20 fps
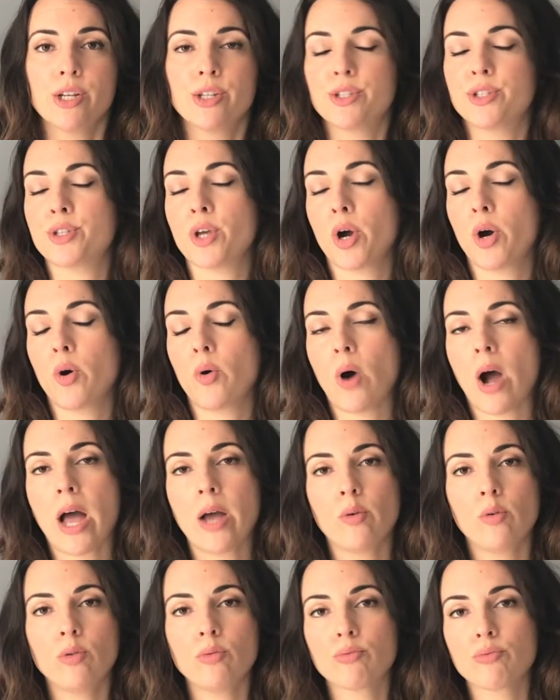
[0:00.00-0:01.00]
So
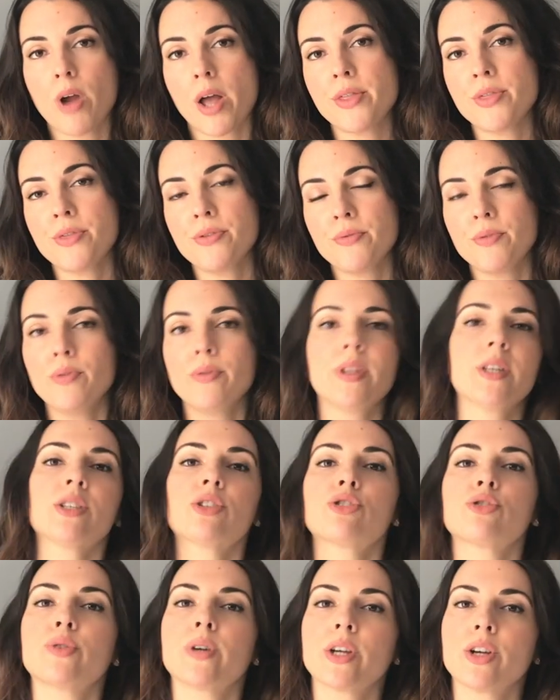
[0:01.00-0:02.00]
I will run through
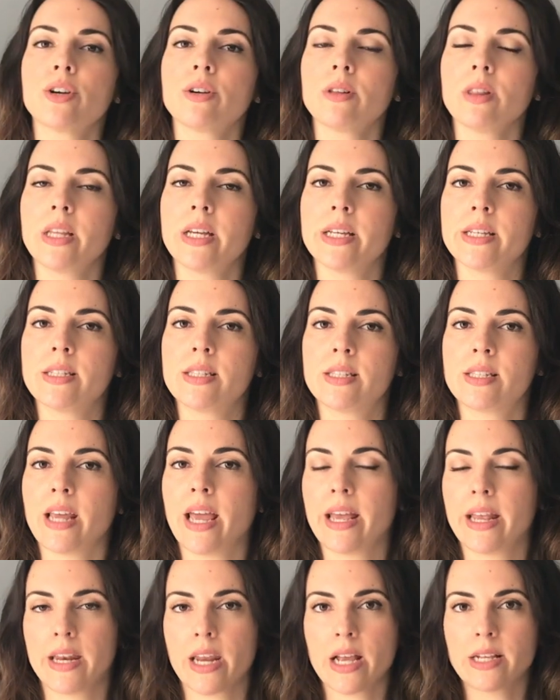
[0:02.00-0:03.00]
this trigger list
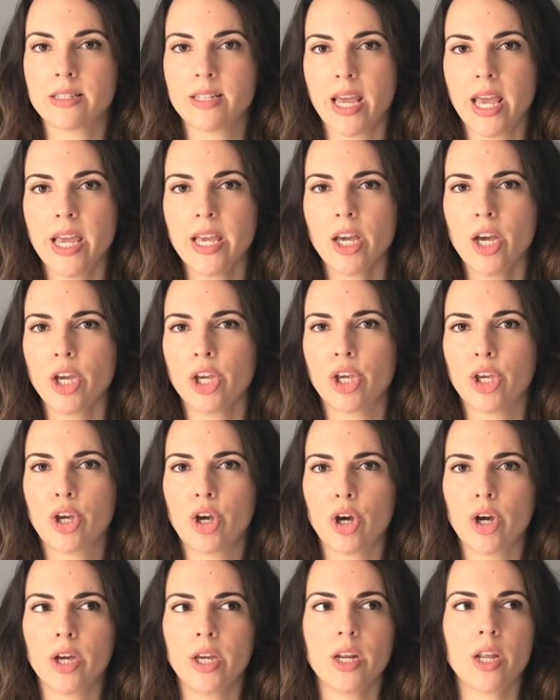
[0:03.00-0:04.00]
and take a
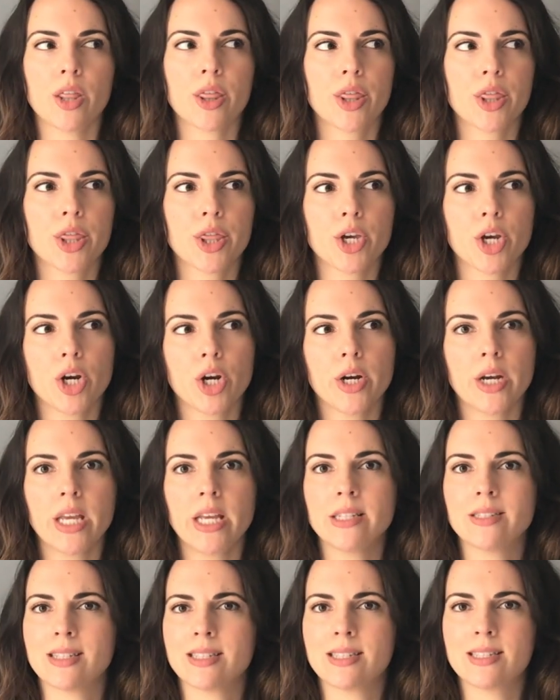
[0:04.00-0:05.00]
good
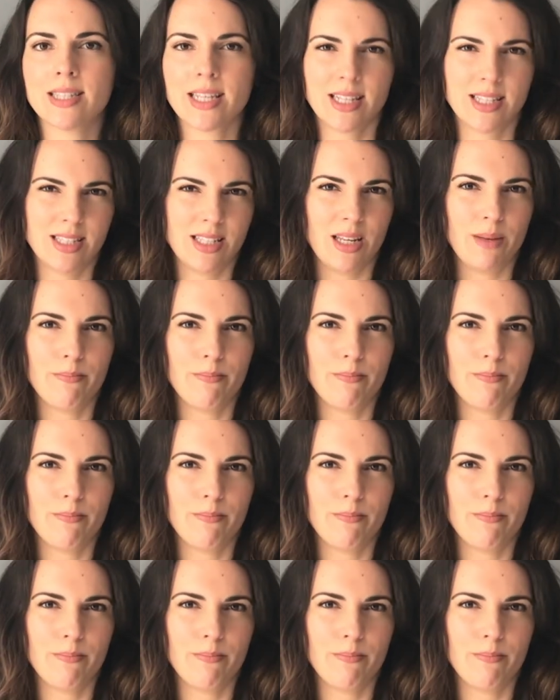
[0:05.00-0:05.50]
30 to 60